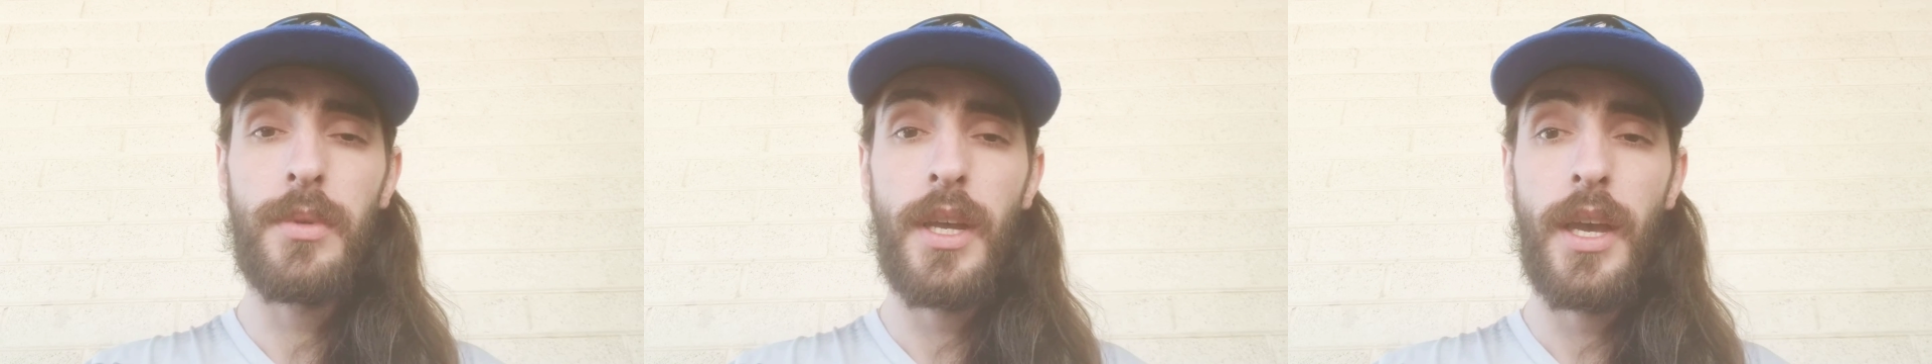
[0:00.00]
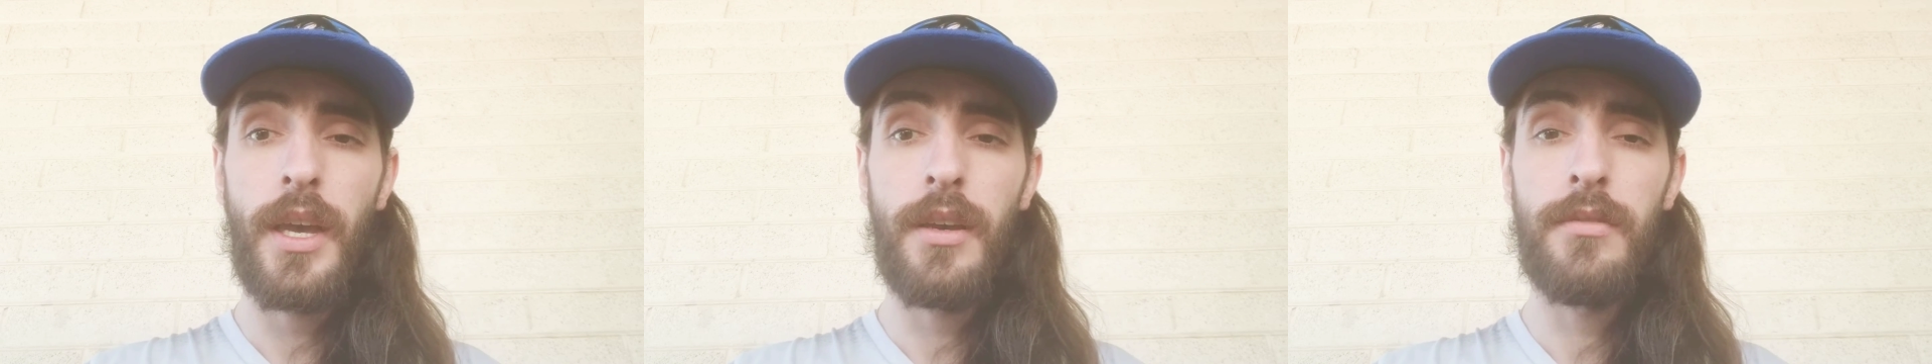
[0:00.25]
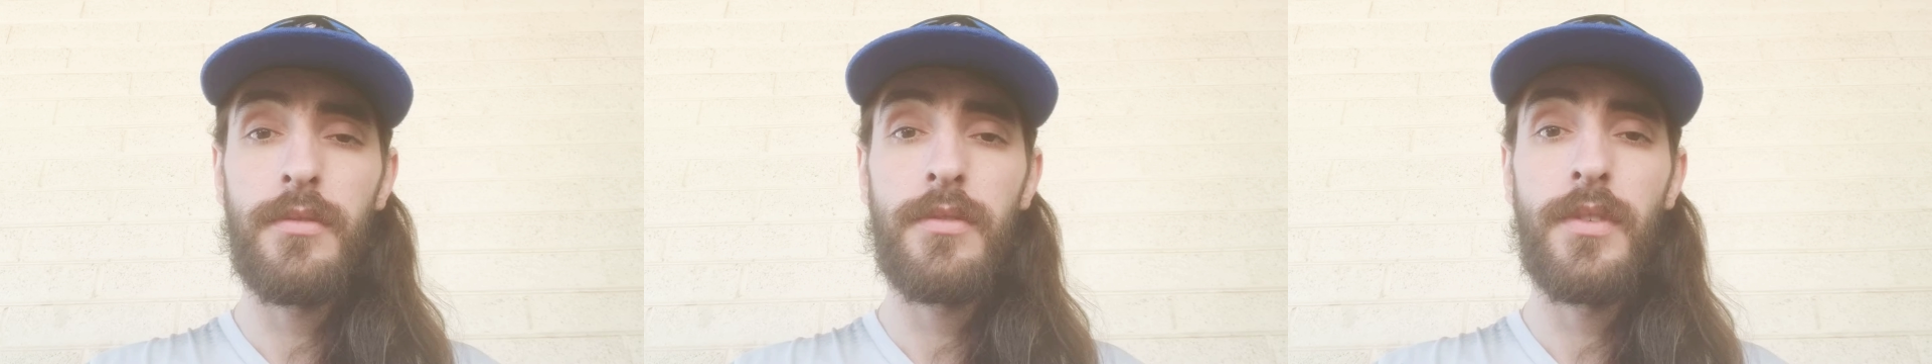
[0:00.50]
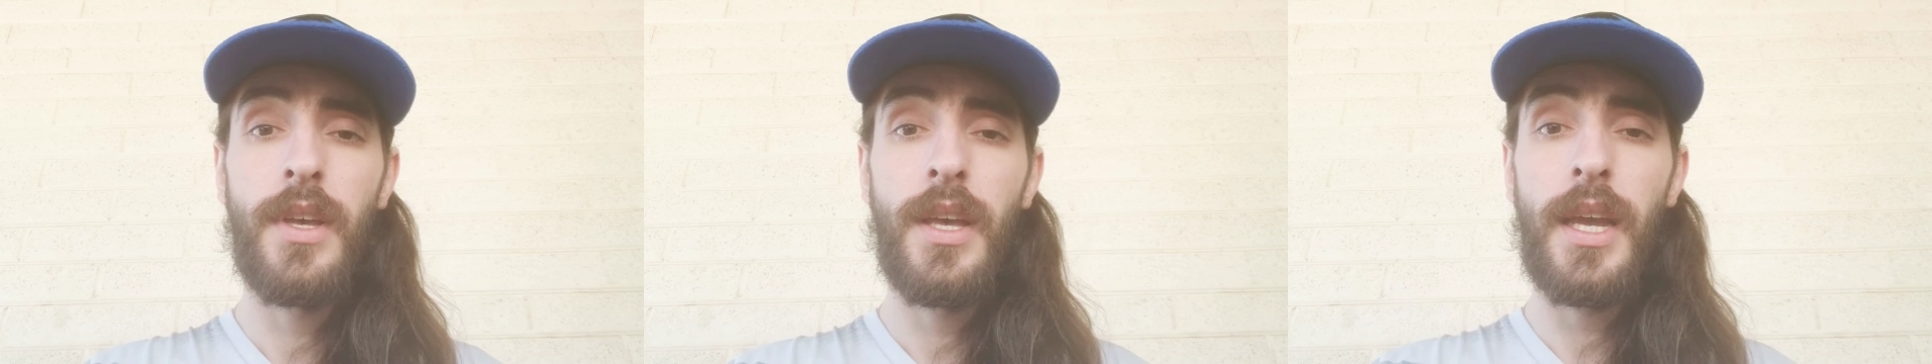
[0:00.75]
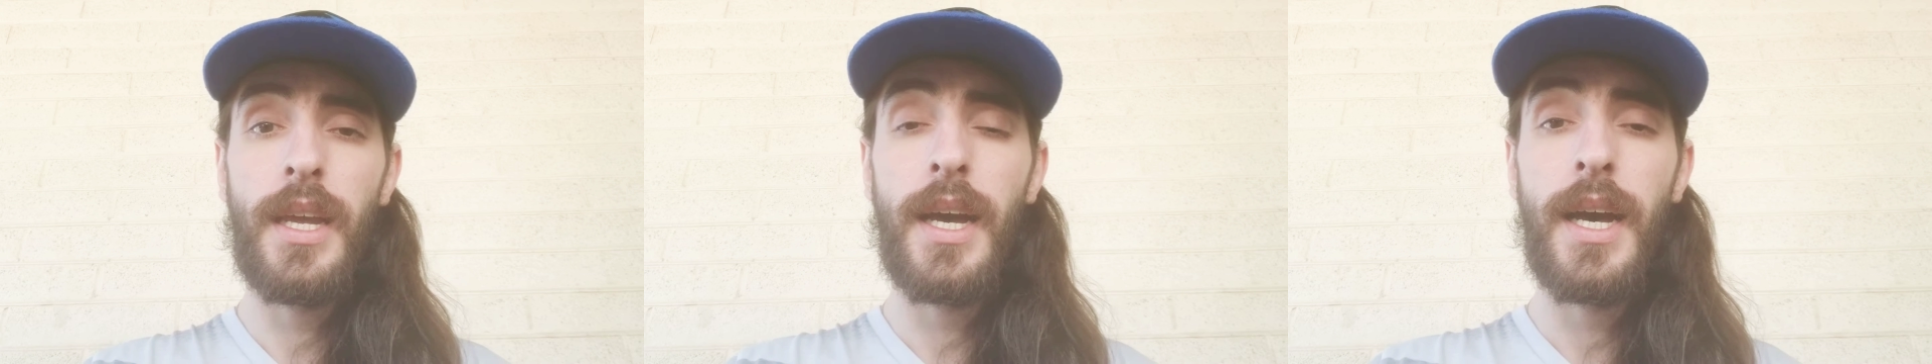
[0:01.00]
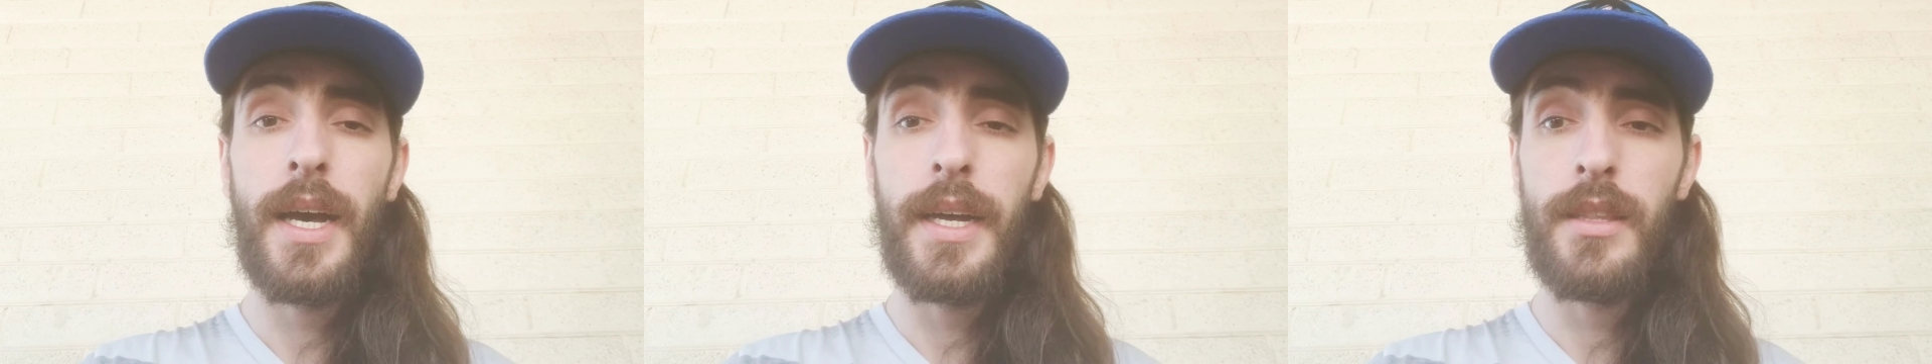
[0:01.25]
to have a
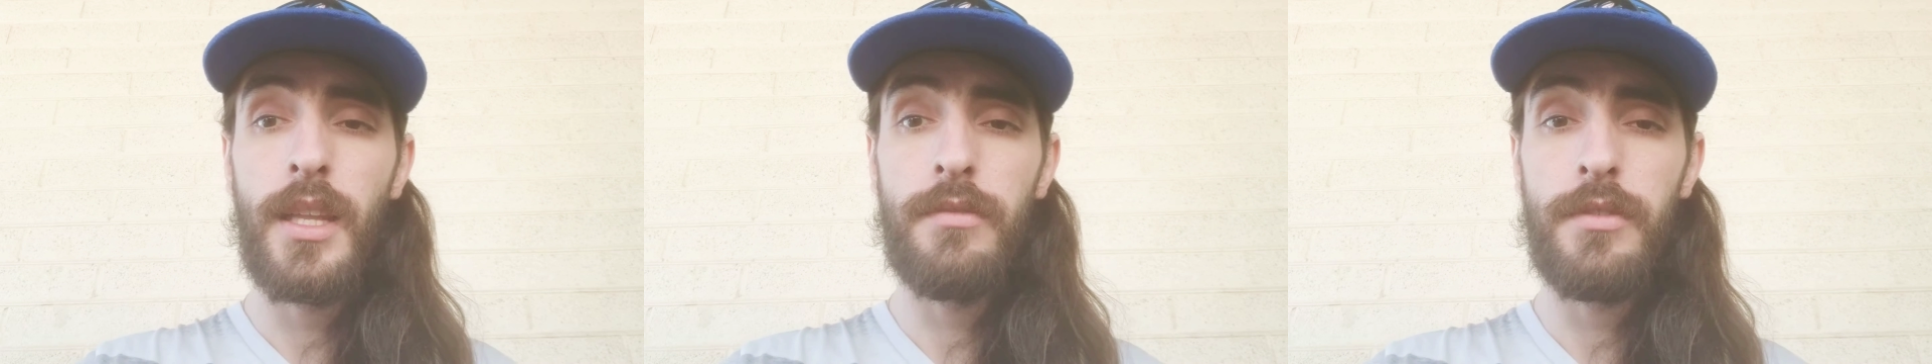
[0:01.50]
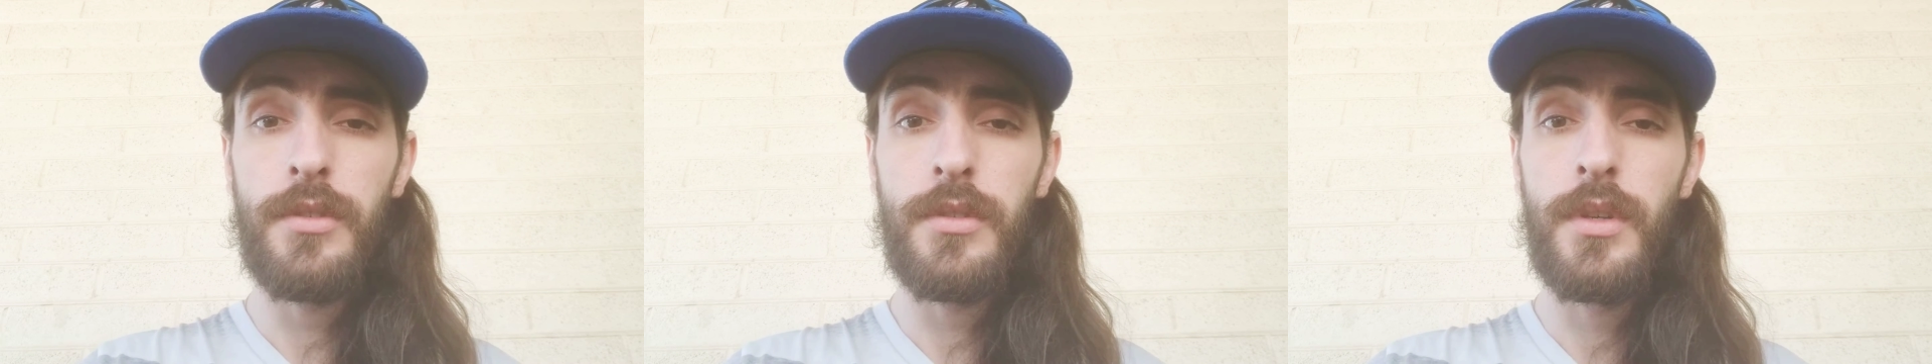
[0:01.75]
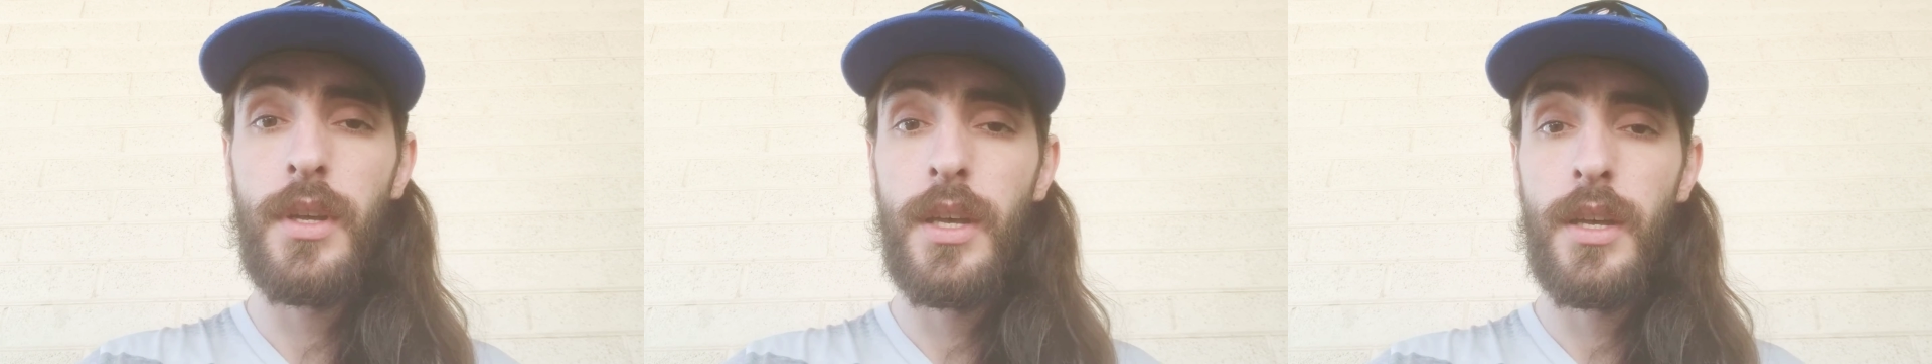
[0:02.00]
high level,